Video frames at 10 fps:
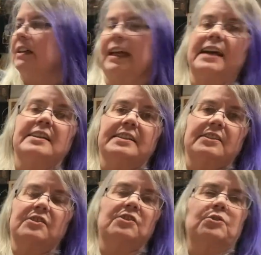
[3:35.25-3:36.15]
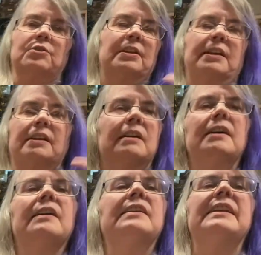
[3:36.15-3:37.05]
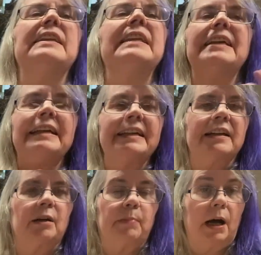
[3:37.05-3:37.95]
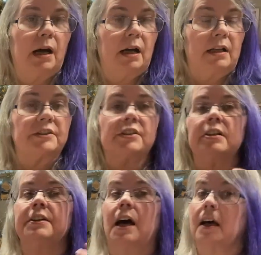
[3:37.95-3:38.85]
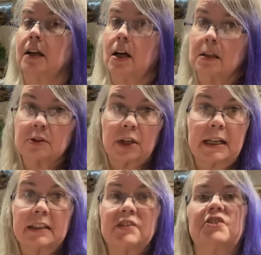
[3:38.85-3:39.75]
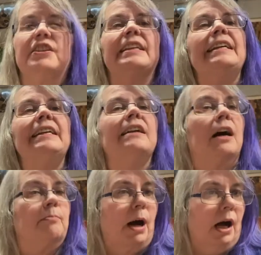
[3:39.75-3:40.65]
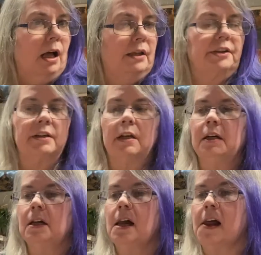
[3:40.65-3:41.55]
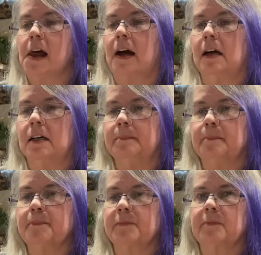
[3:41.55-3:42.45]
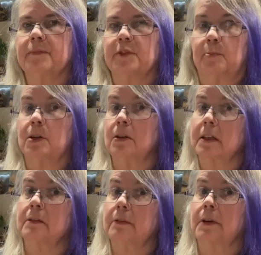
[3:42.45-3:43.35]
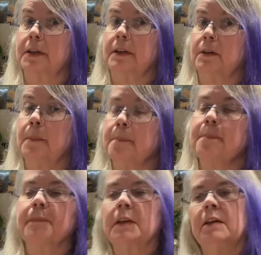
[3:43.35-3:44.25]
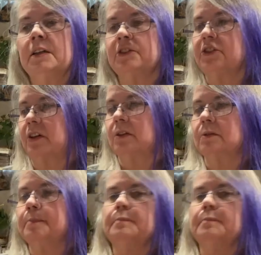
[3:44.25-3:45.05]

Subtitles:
candidates should they need a bond. Not all dragons need a bond. Some are looking for it though. So